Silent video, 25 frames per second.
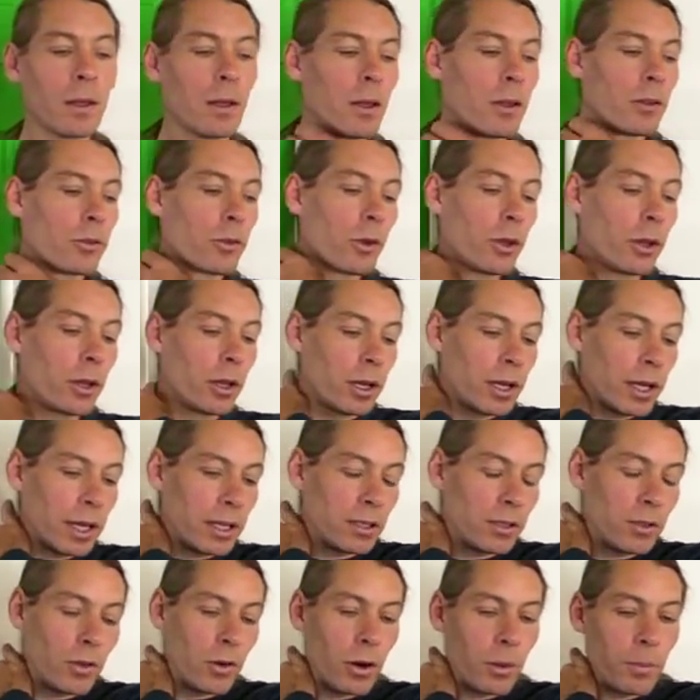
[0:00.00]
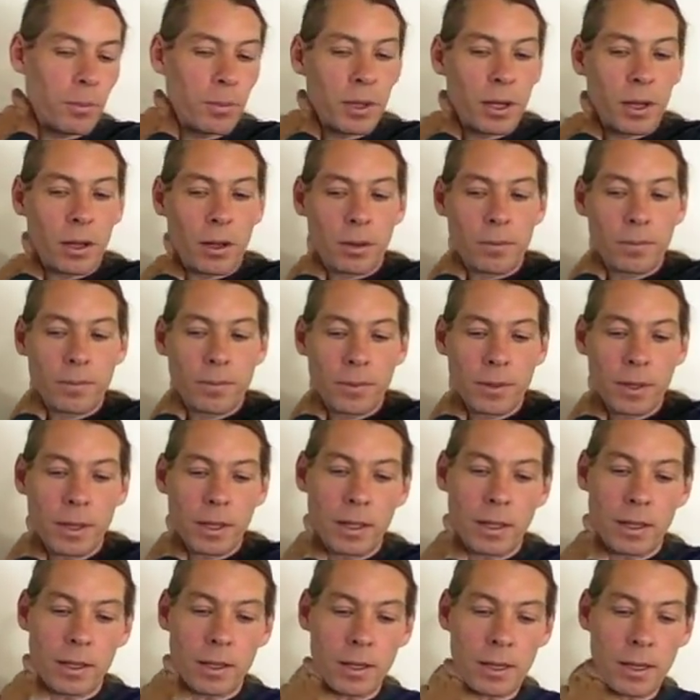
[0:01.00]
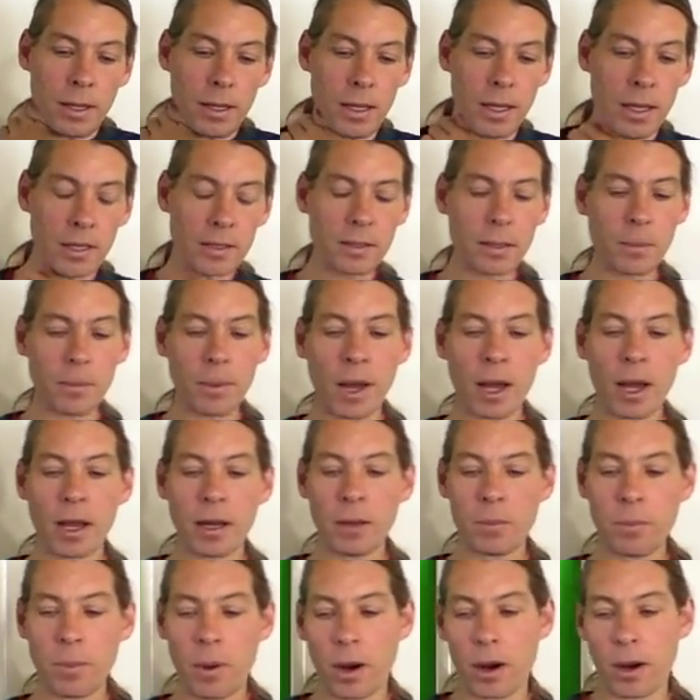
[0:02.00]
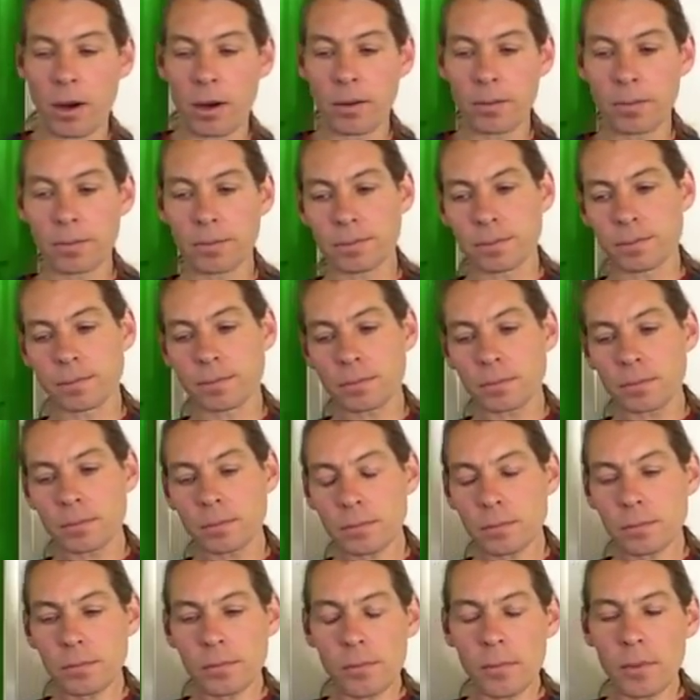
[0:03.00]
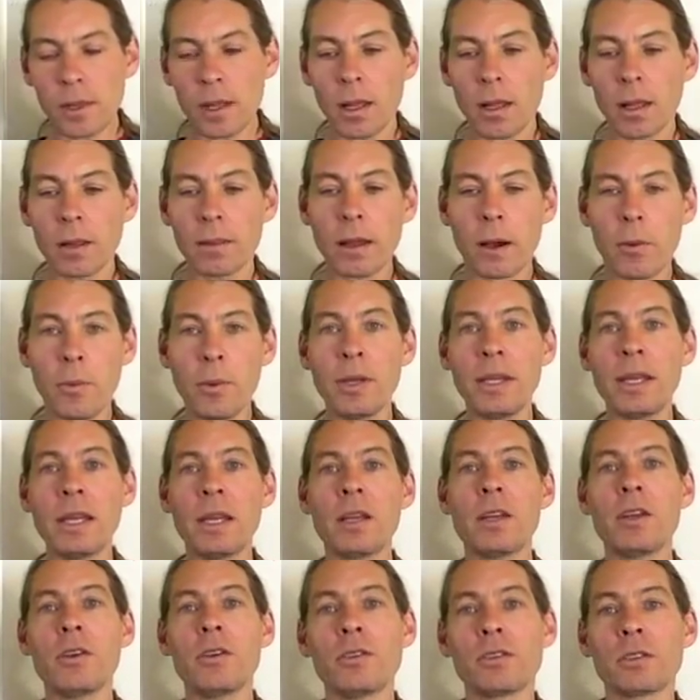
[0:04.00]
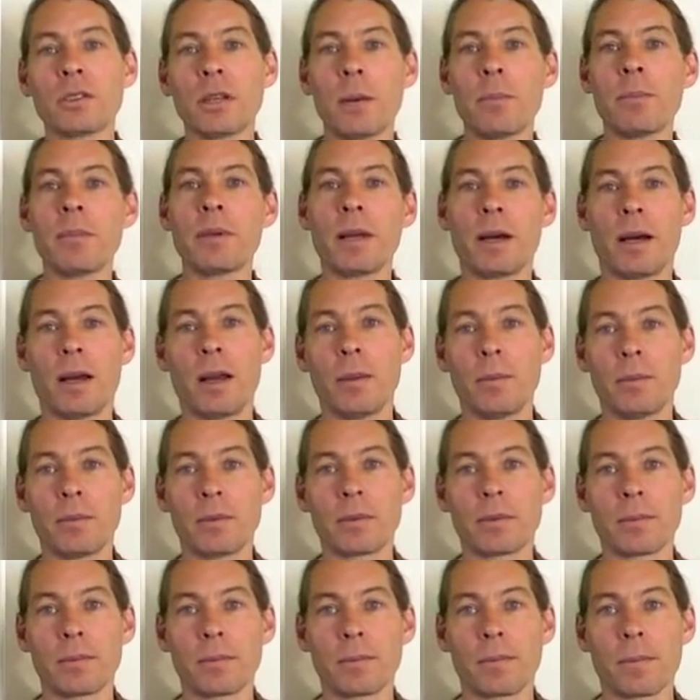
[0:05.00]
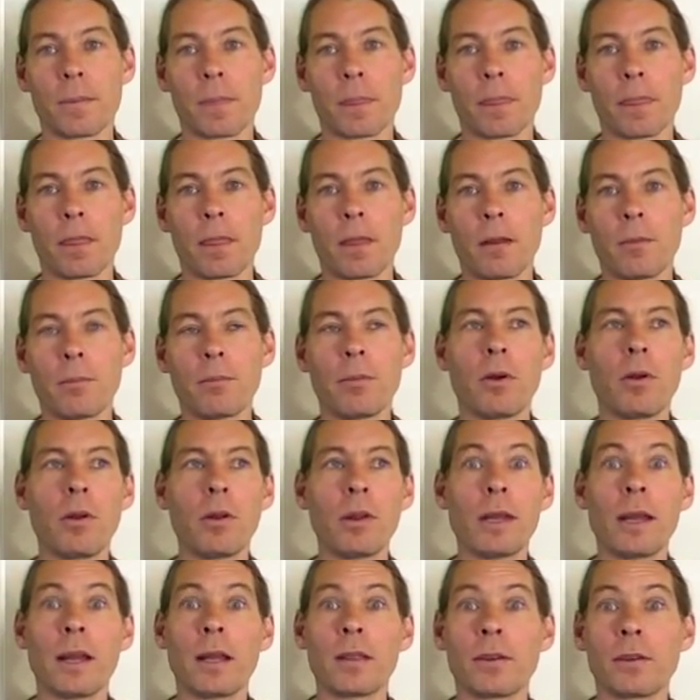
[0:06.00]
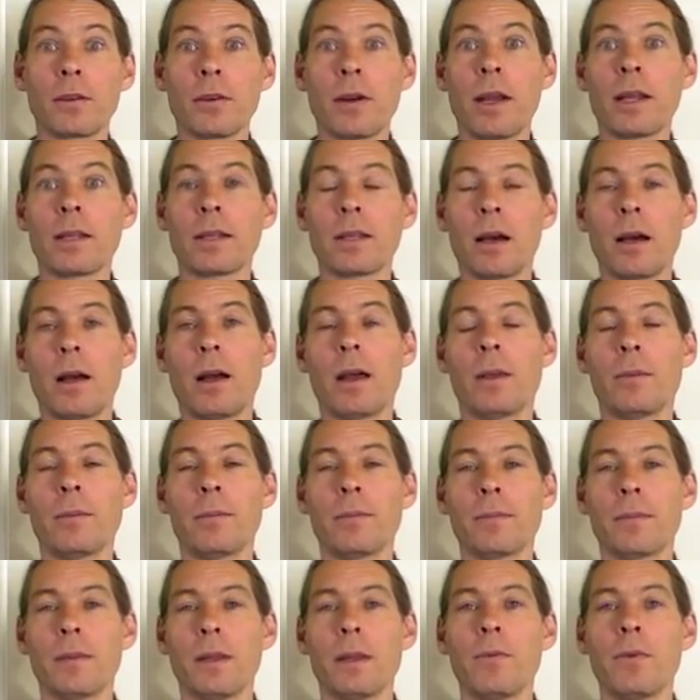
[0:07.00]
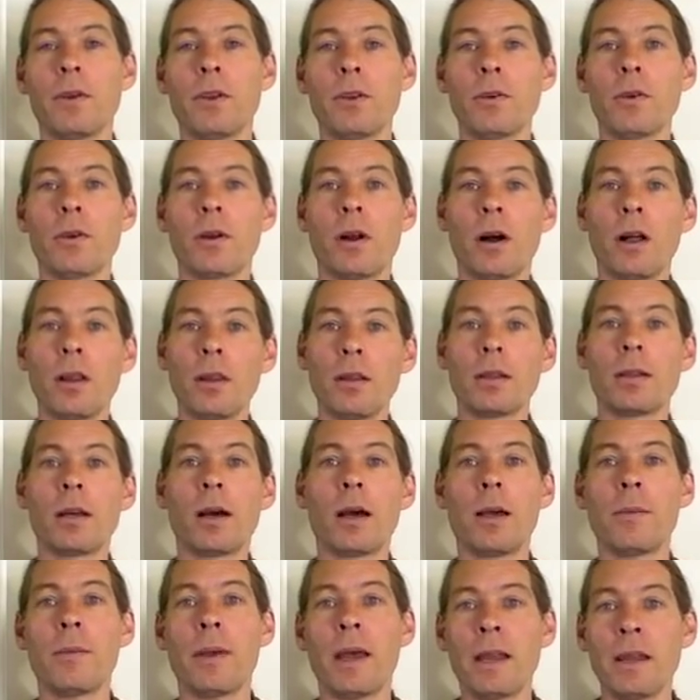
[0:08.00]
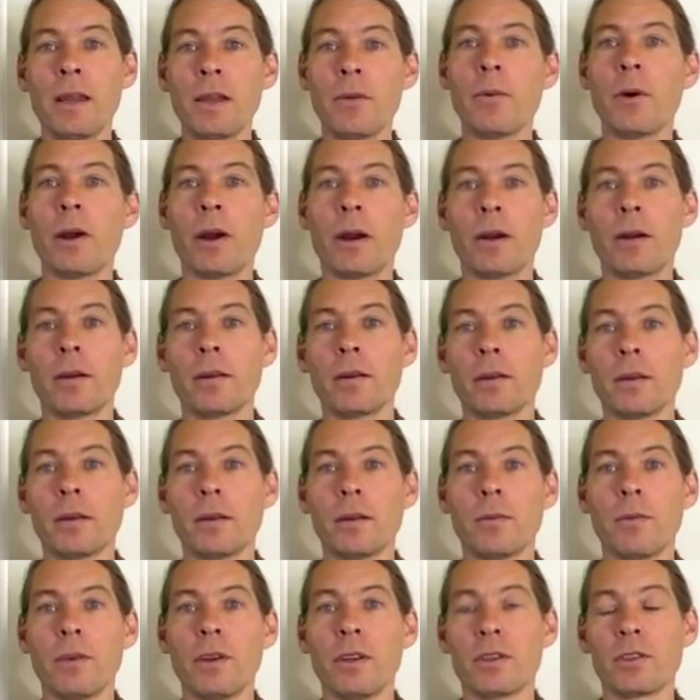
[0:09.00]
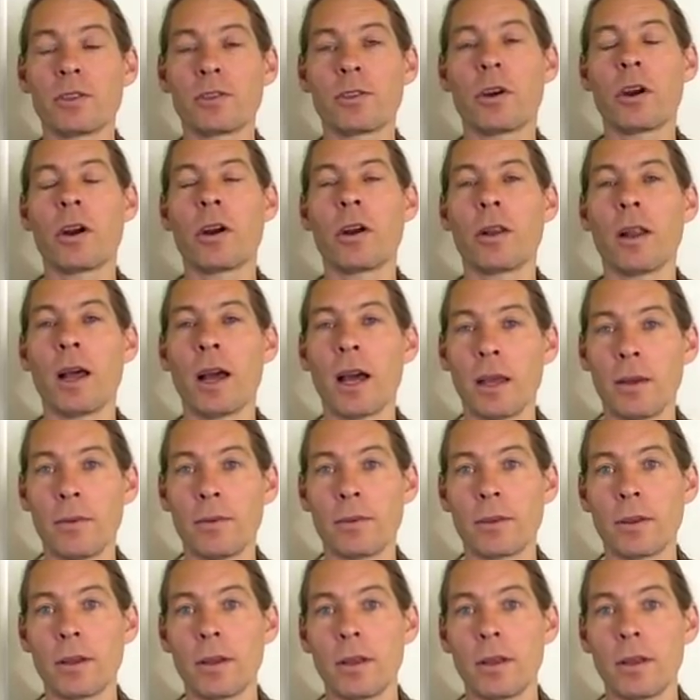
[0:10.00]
So when you look at Scorpio, it's the body part that we need to use sometimes, but only at the right time. If we do it all the time anywhere, we destroy our lives.